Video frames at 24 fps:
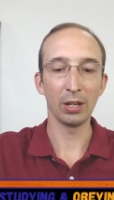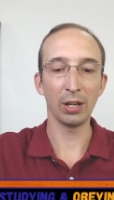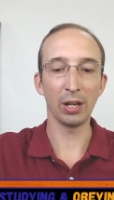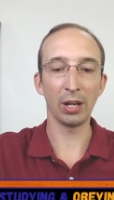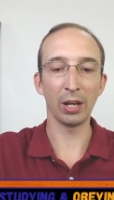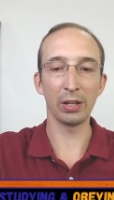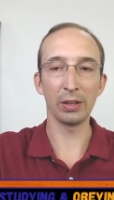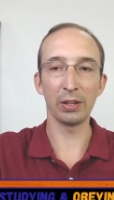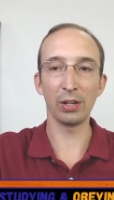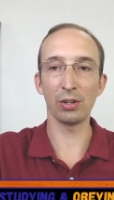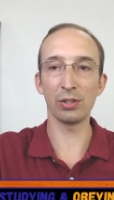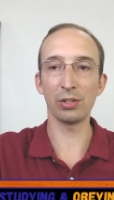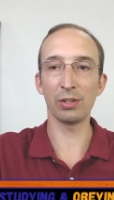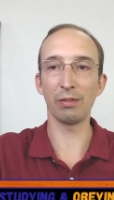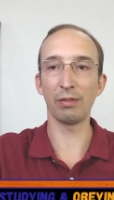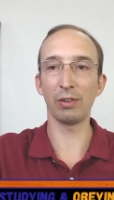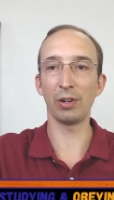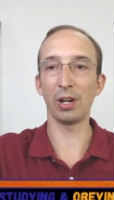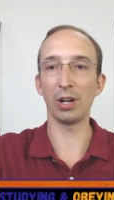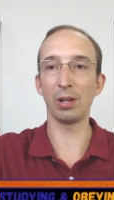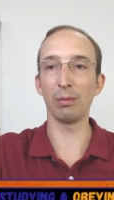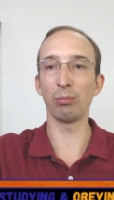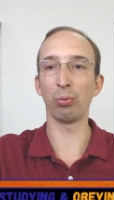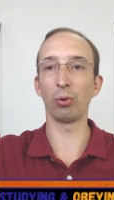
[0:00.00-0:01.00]
And there's a
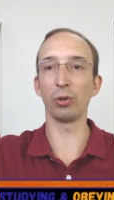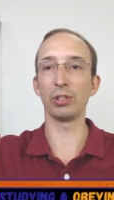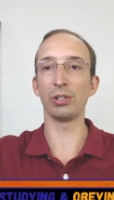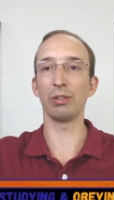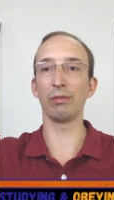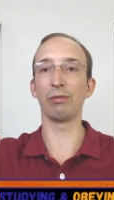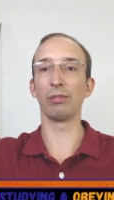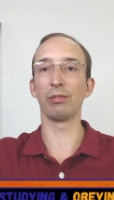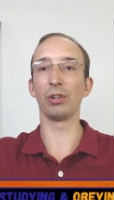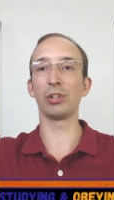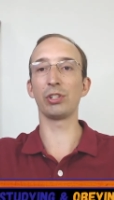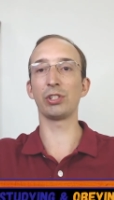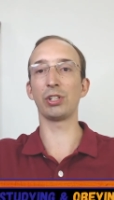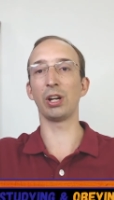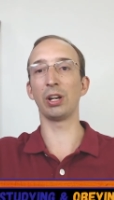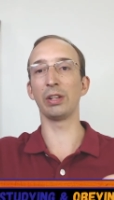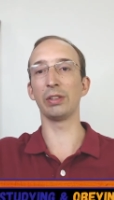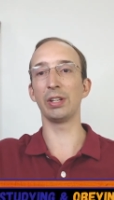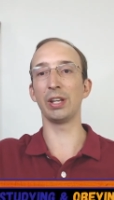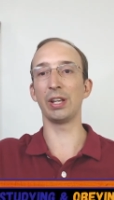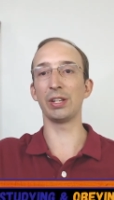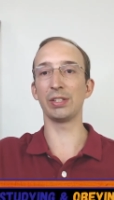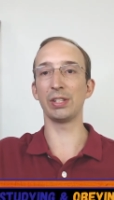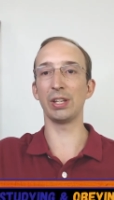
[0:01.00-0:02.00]
very important verse on
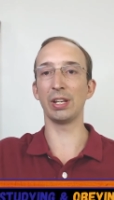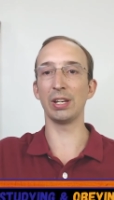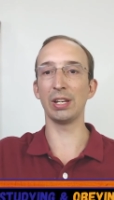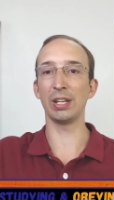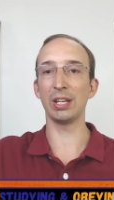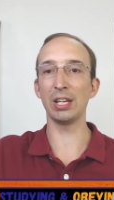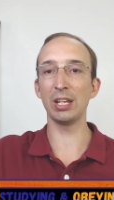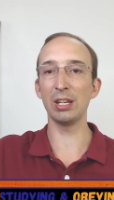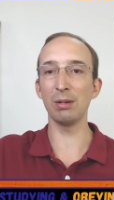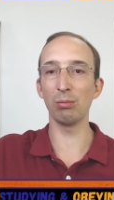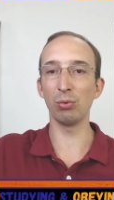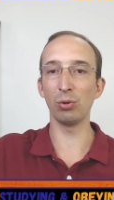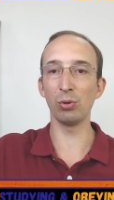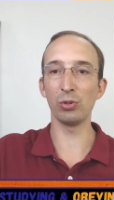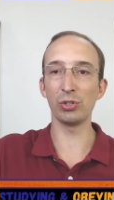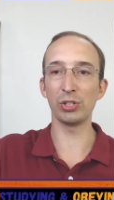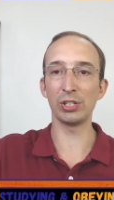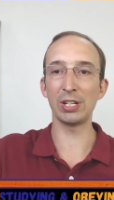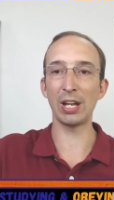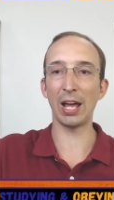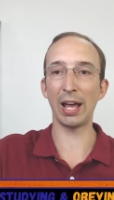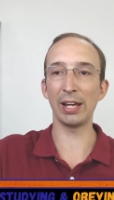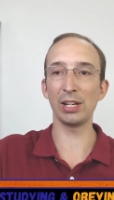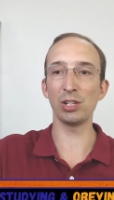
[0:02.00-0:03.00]
this in Hebrews
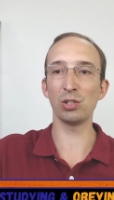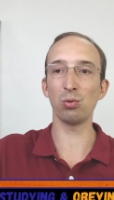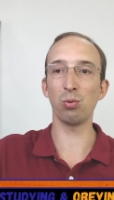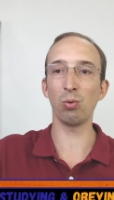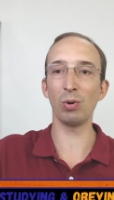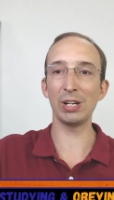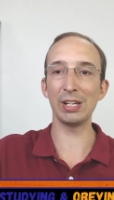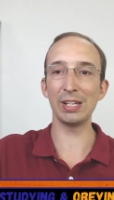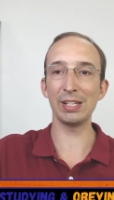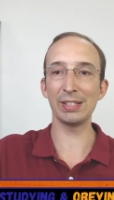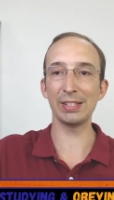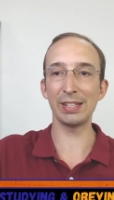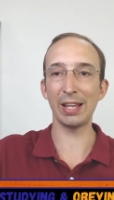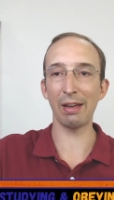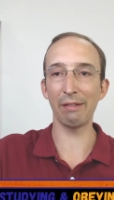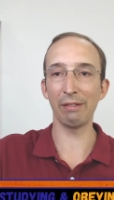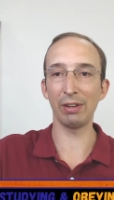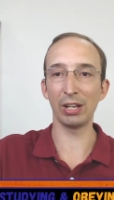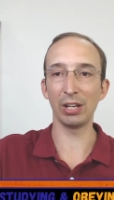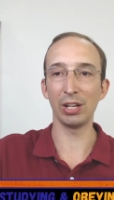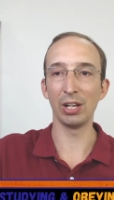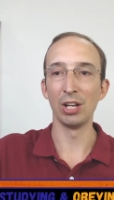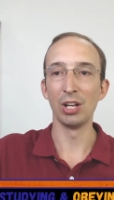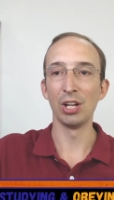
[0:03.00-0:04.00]

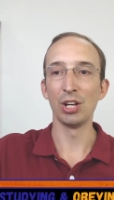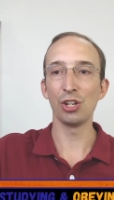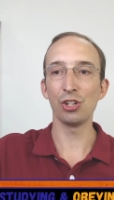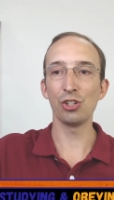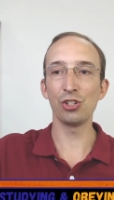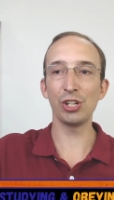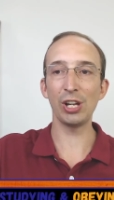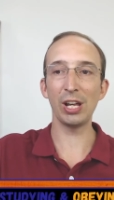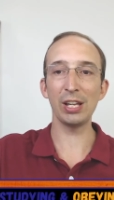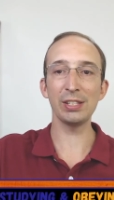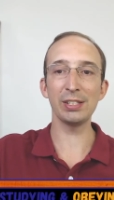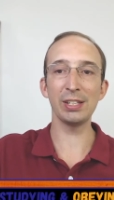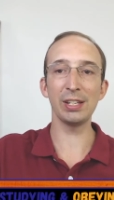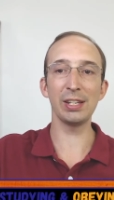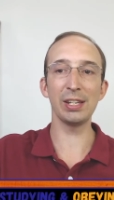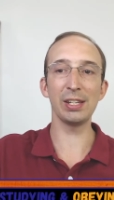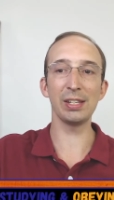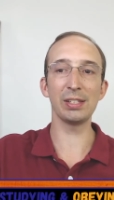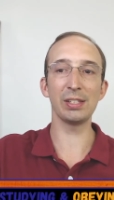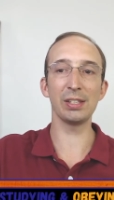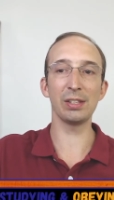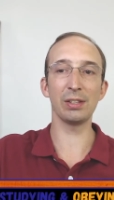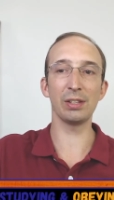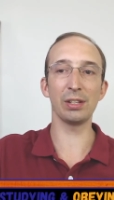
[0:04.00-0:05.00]
9:27. Just it
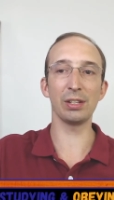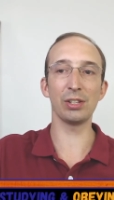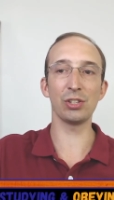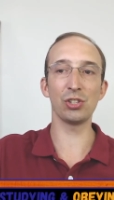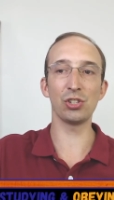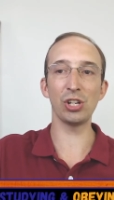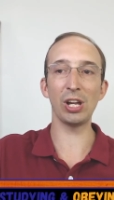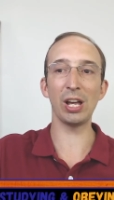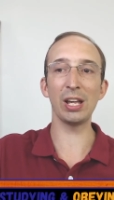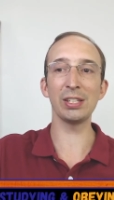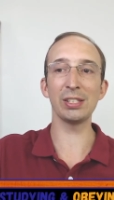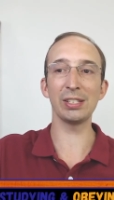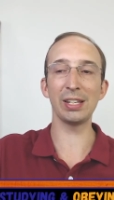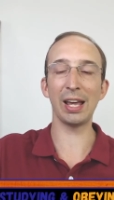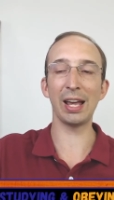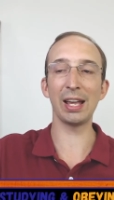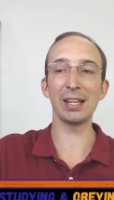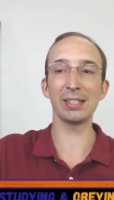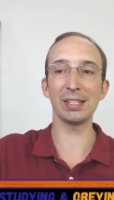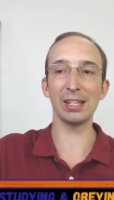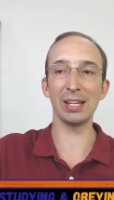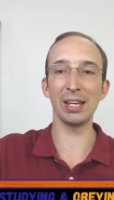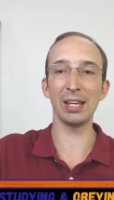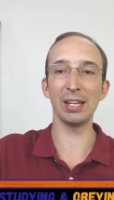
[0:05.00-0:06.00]
is just
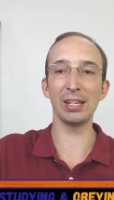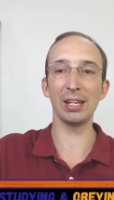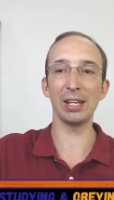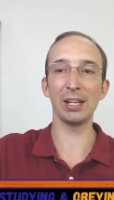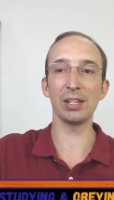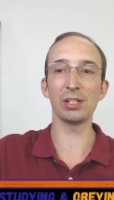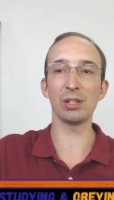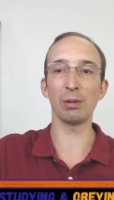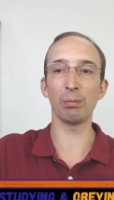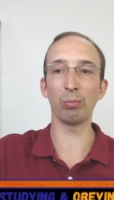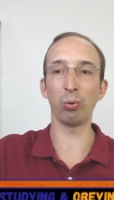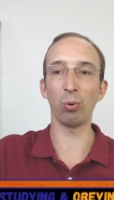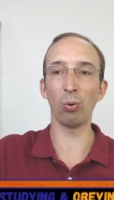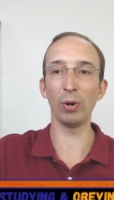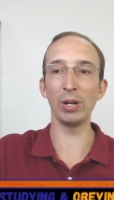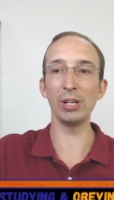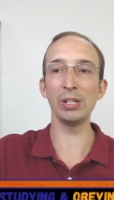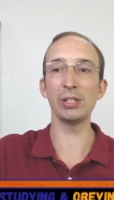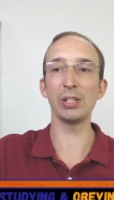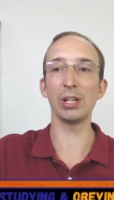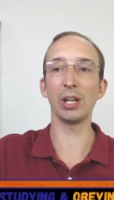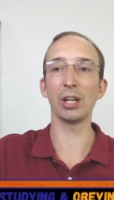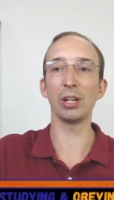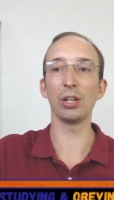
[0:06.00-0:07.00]
as it is
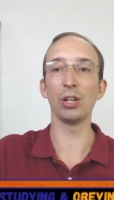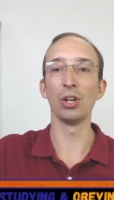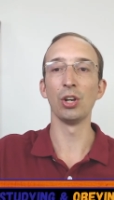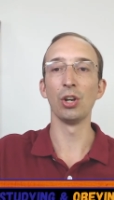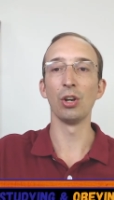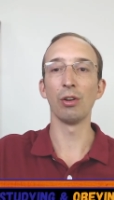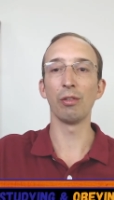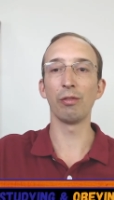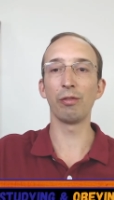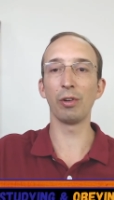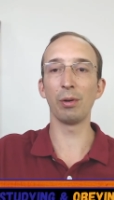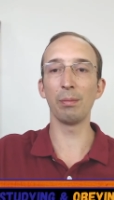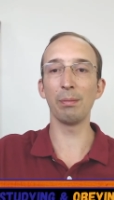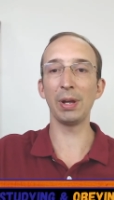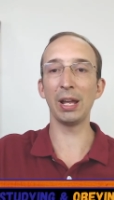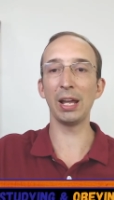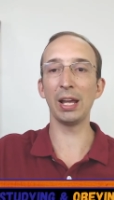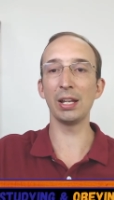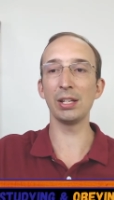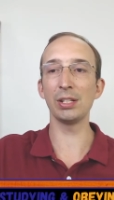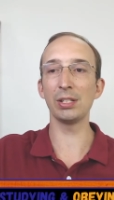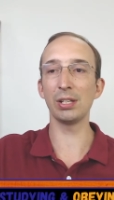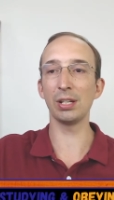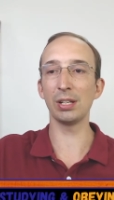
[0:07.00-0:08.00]
appointed for
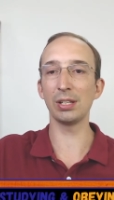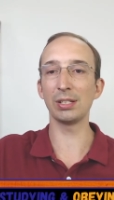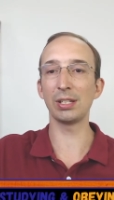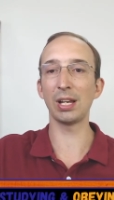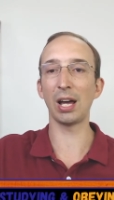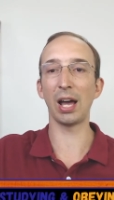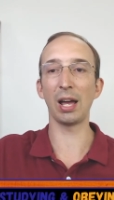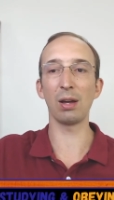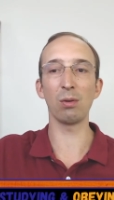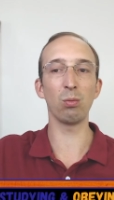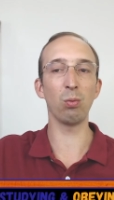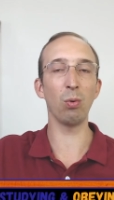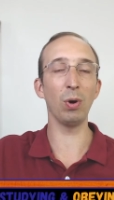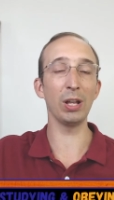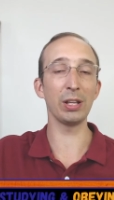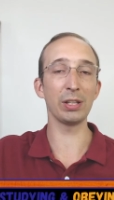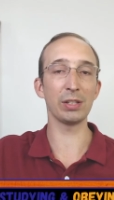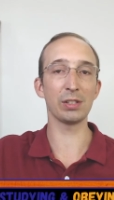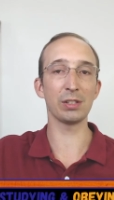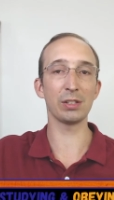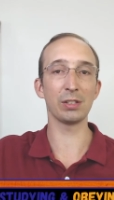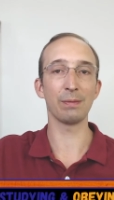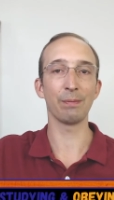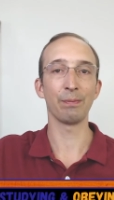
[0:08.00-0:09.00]
man to die
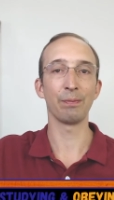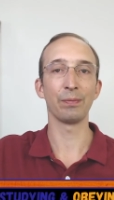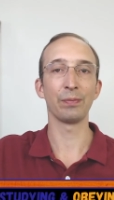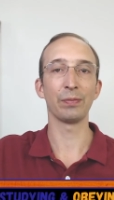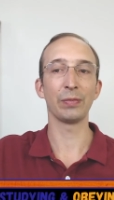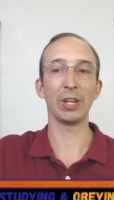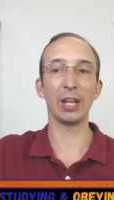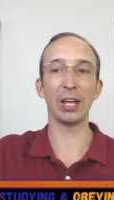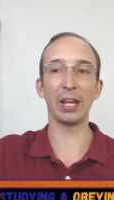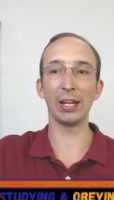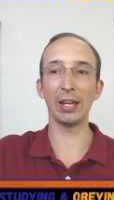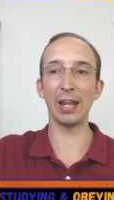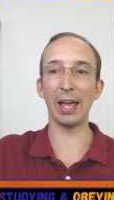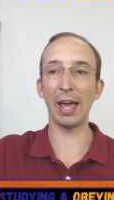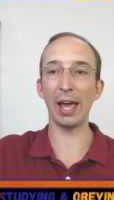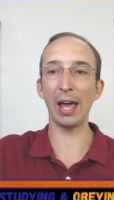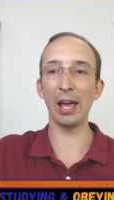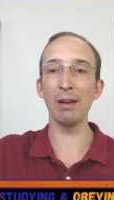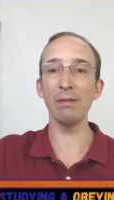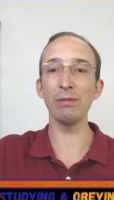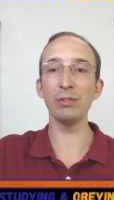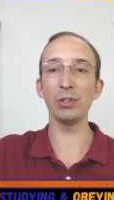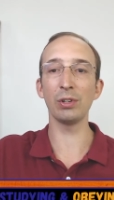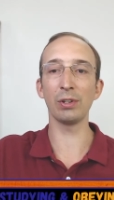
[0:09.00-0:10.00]
once, and
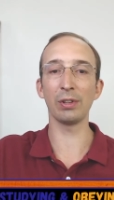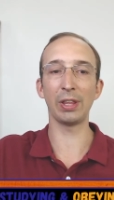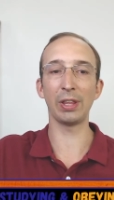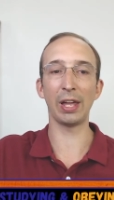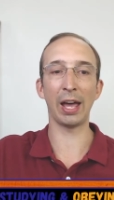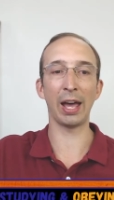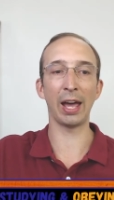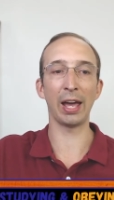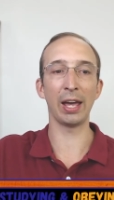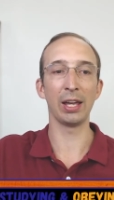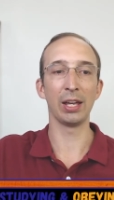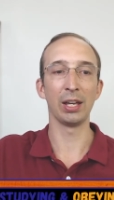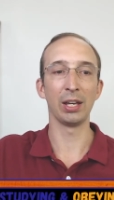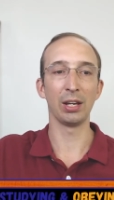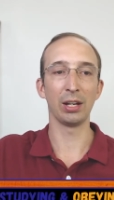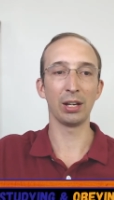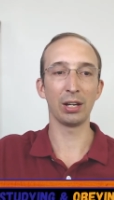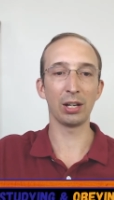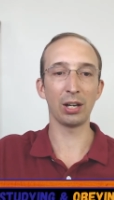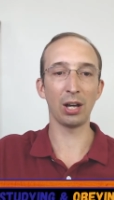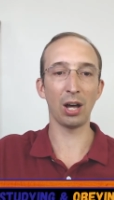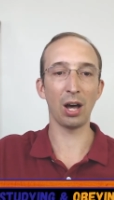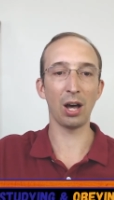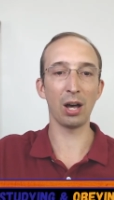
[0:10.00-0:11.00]
after that
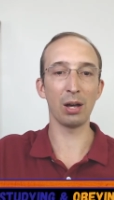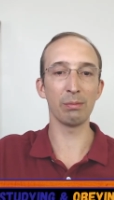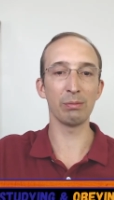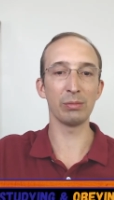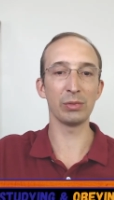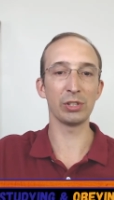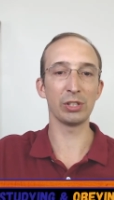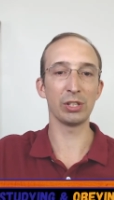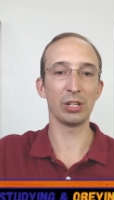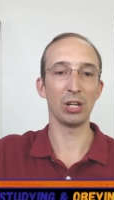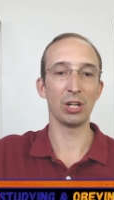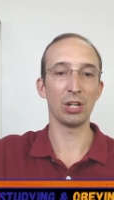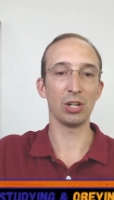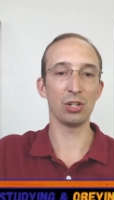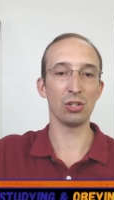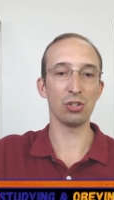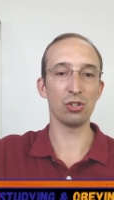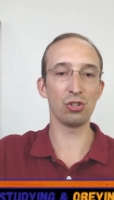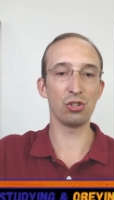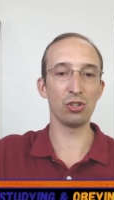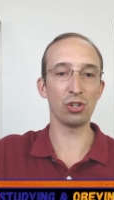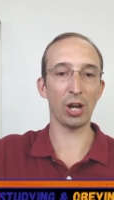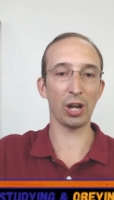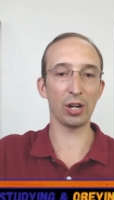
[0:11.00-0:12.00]
comes
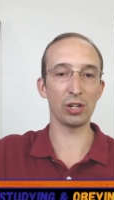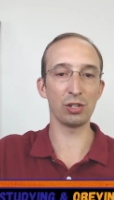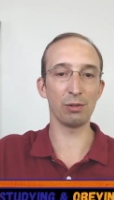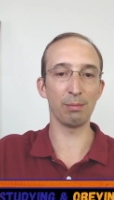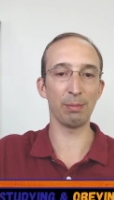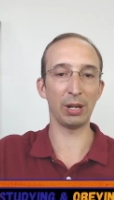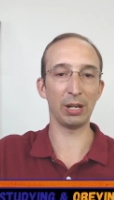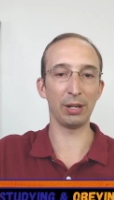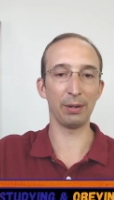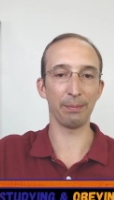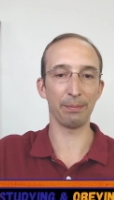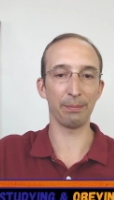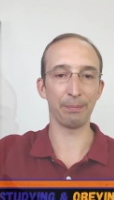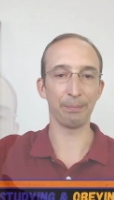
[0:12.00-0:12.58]
judgment.